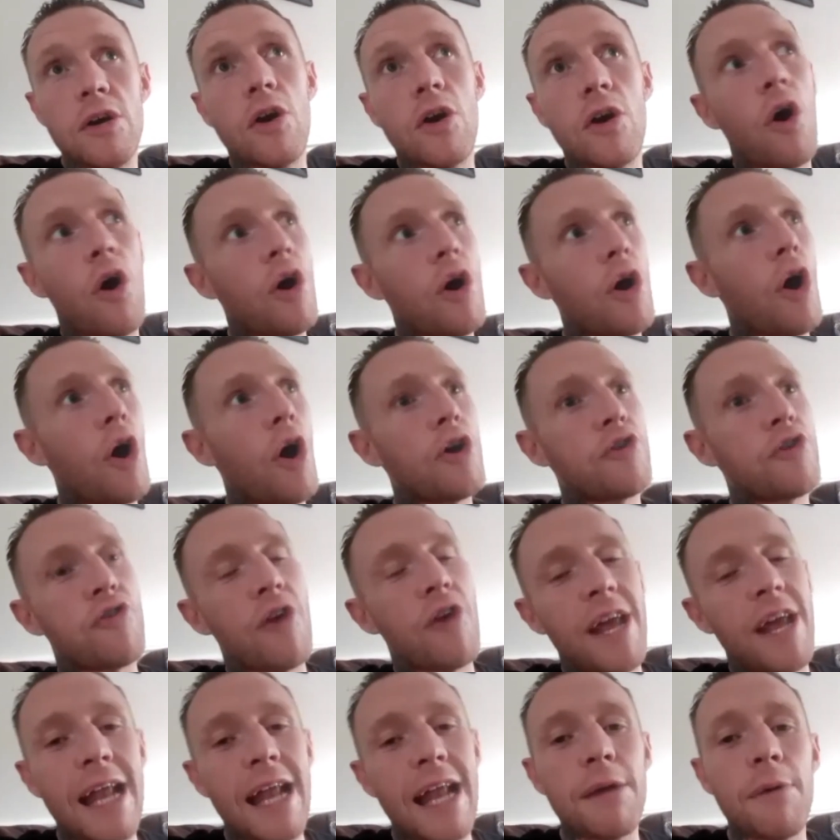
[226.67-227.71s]
I
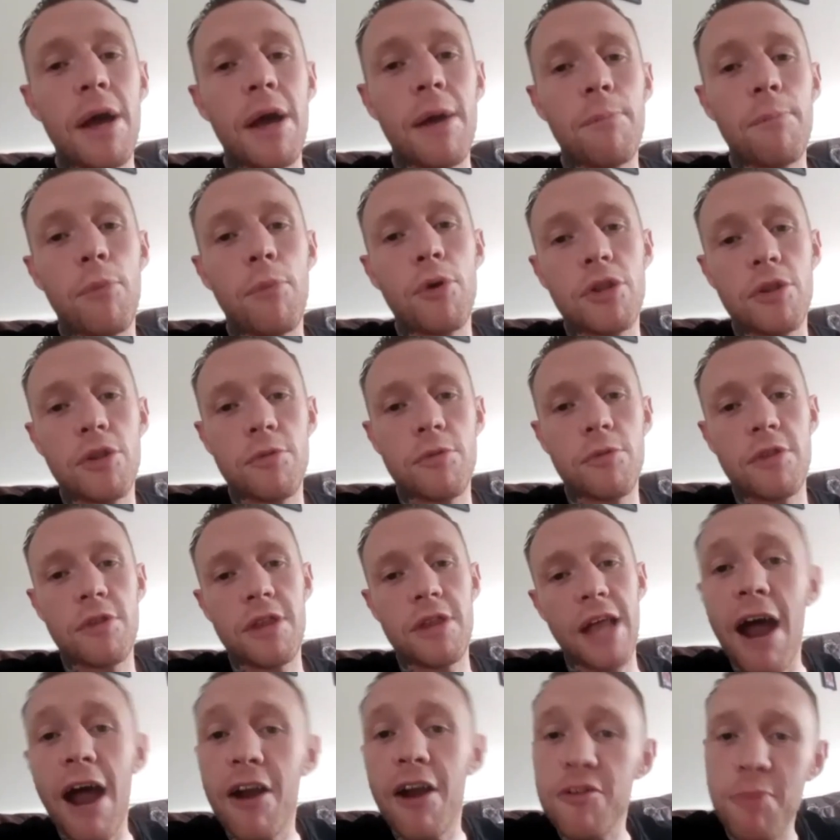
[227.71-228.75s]
train anyway. But the
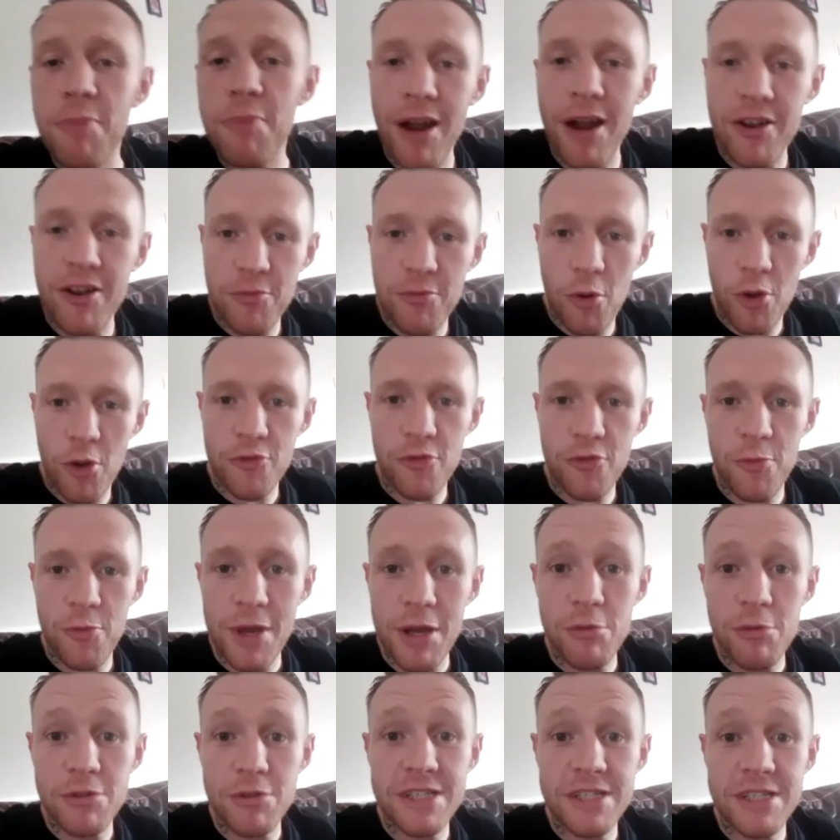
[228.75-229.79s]
hardest part, I suppose, for
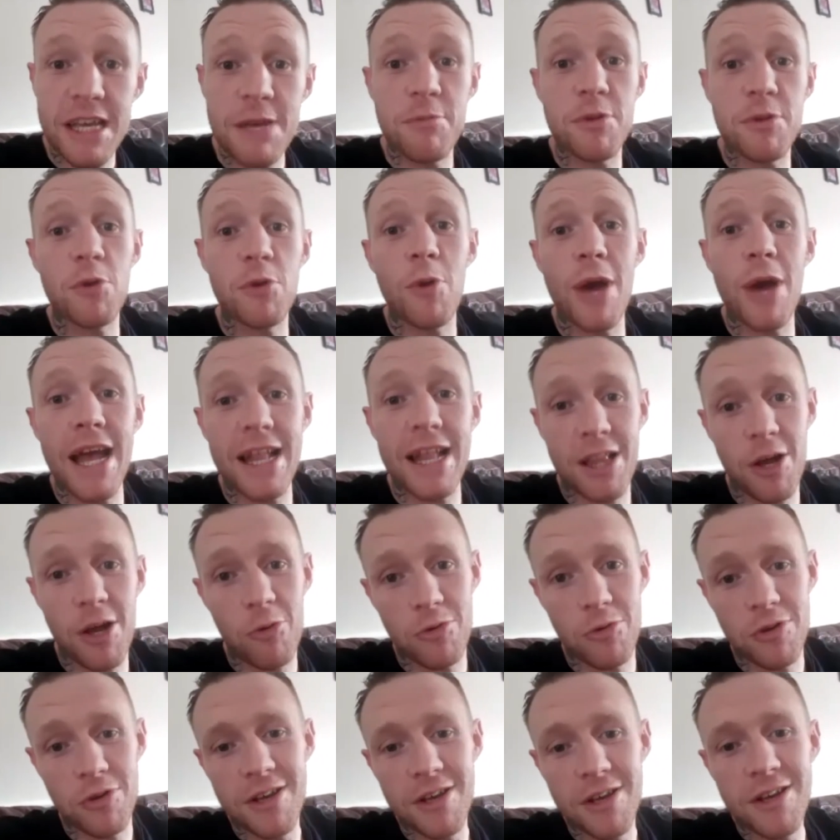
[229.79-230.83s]
me was keeping the weight
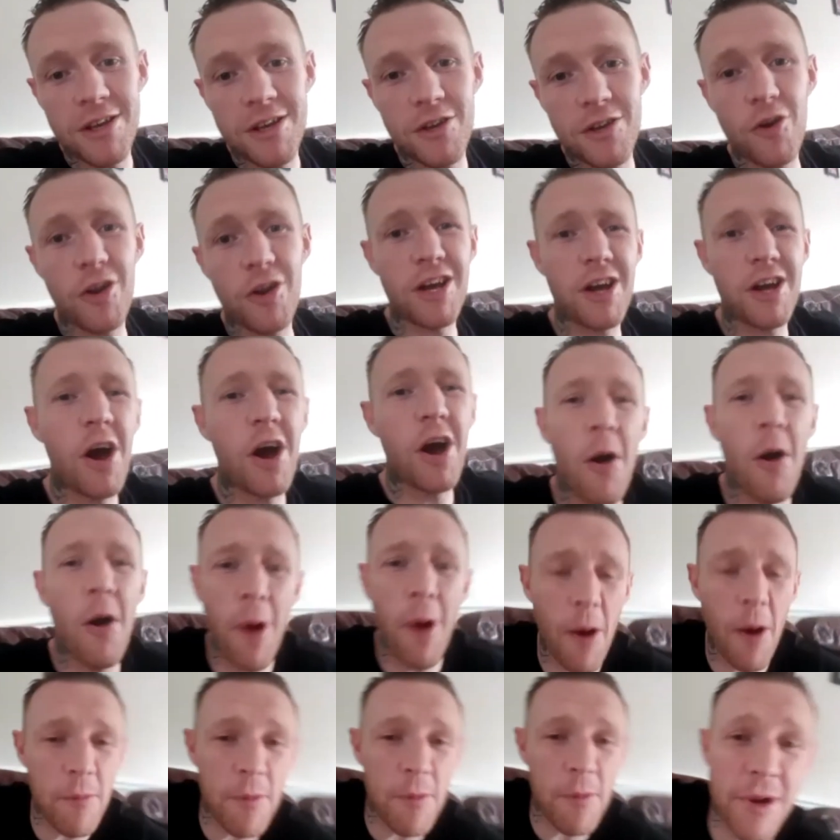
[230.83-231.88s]
down. Like,
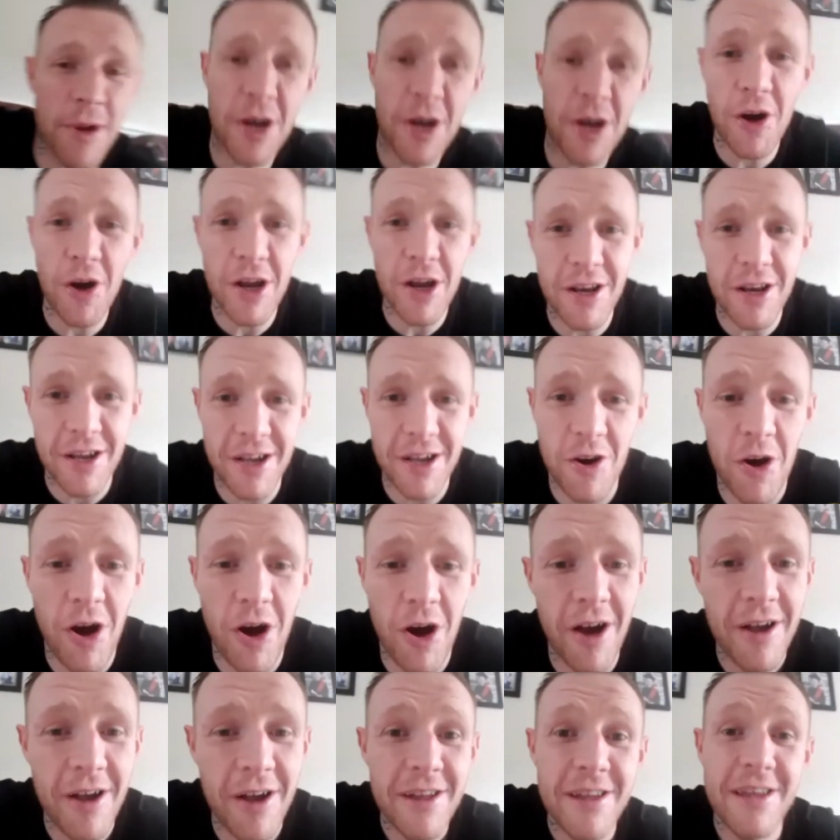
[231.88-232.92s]
I'm a big guy, like,
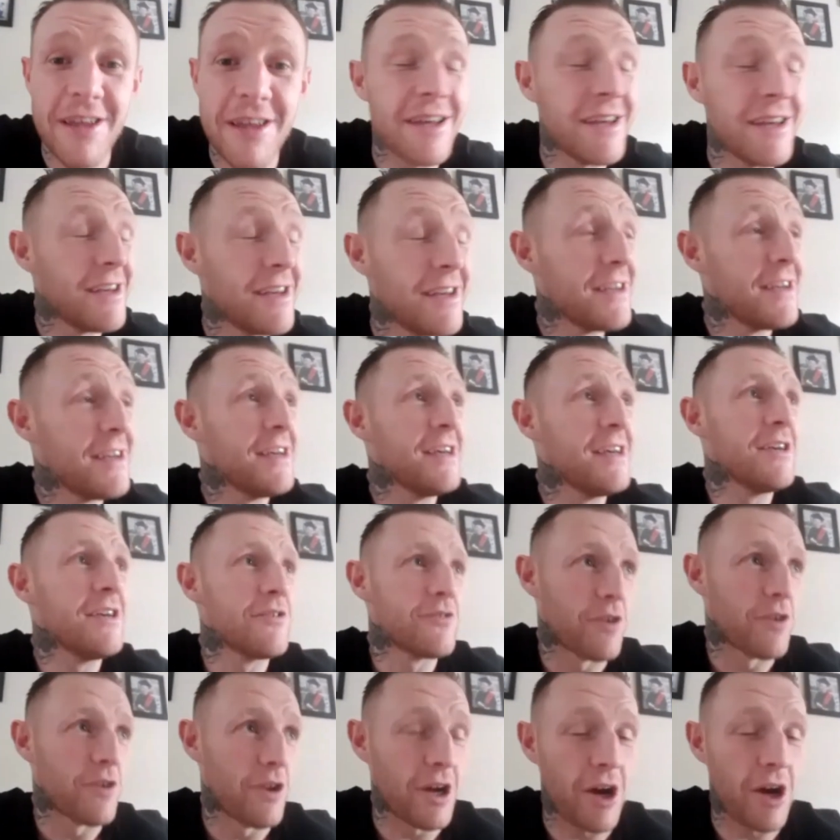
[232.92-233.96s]

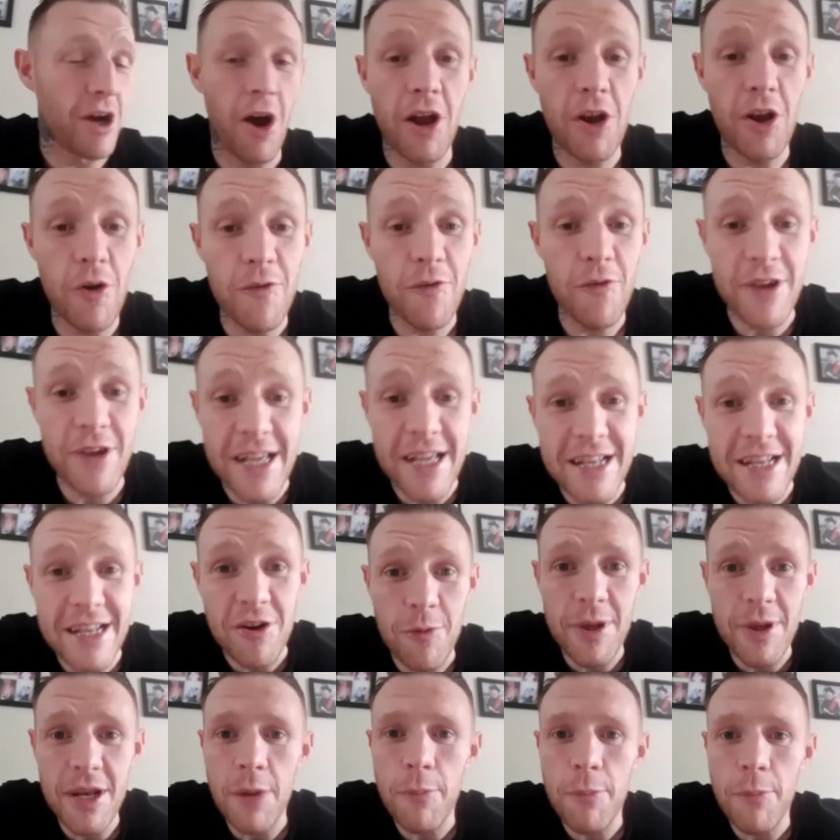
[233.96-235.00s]
so like, I love eating, you know
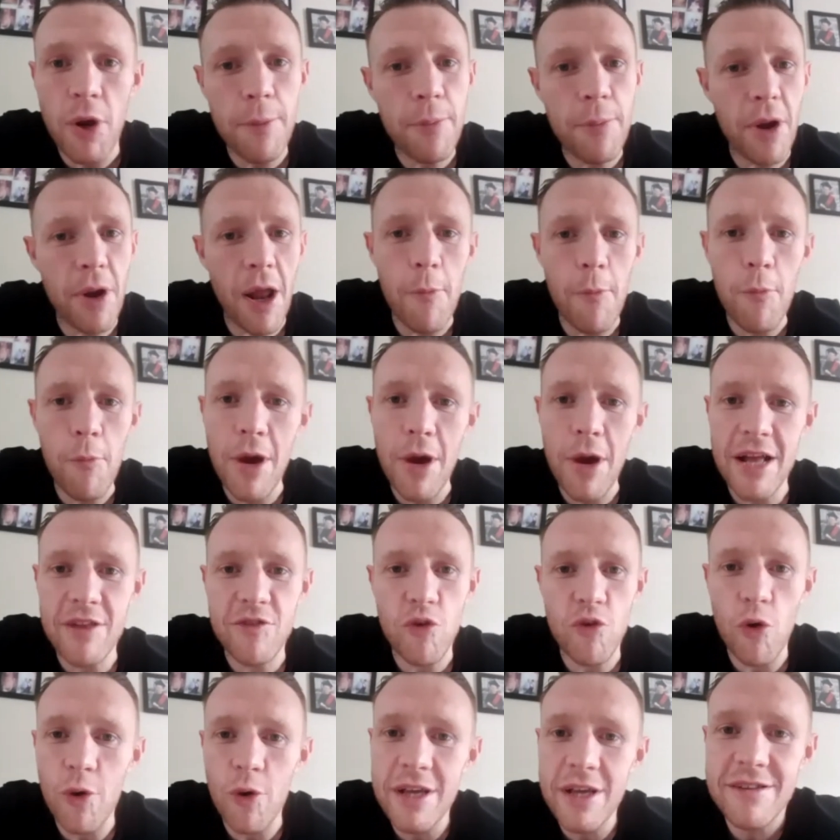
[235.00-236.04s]
what I mean? But I put on weight
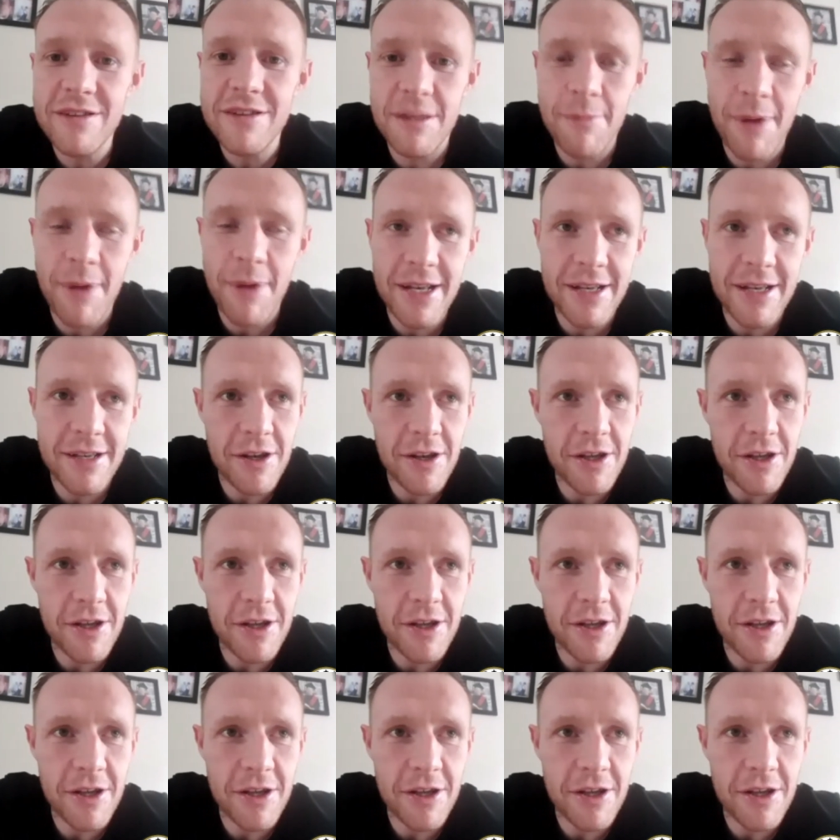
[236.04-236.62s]
so easily, man.